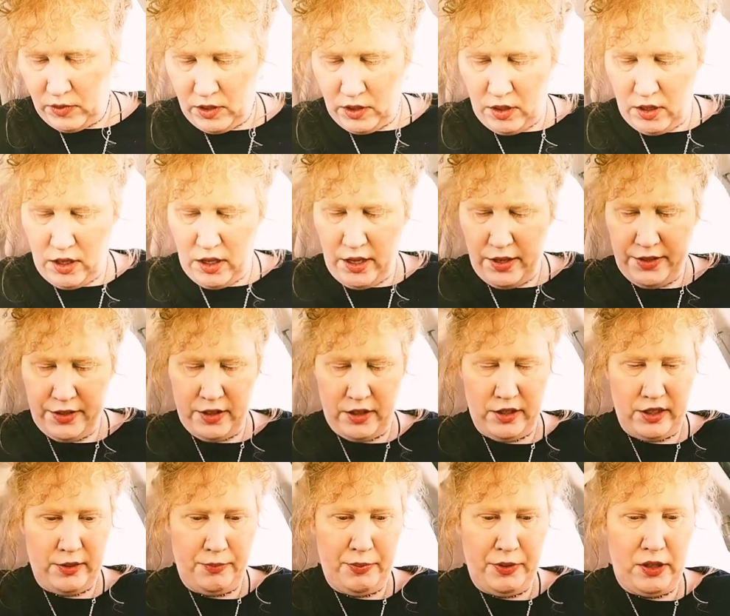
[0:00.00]
Yeah, it's
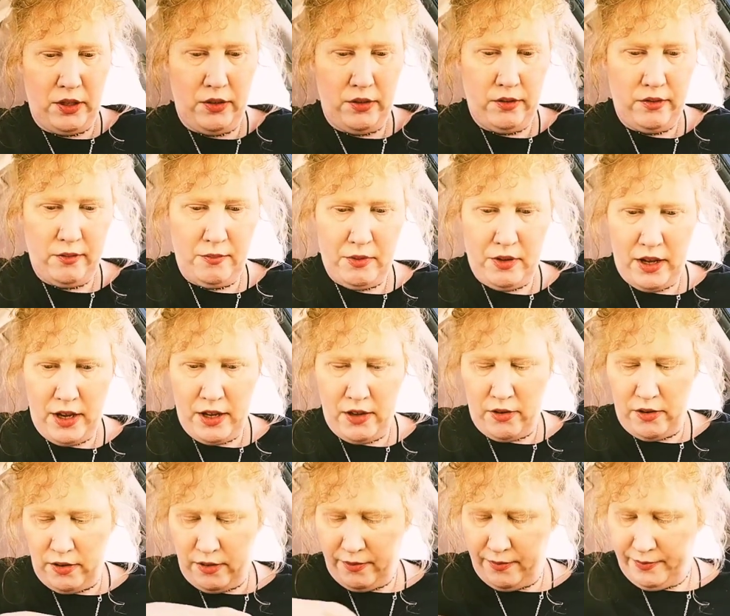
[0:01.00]
gonna spill. Hang
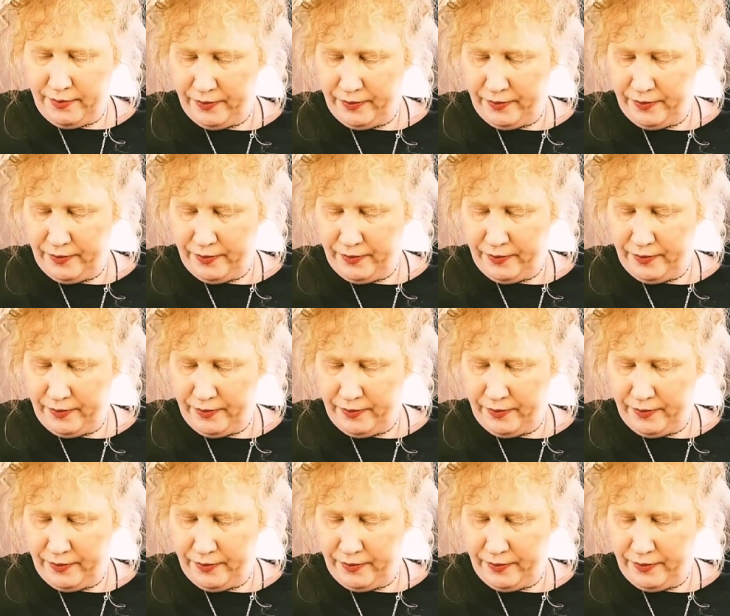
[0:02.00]
on.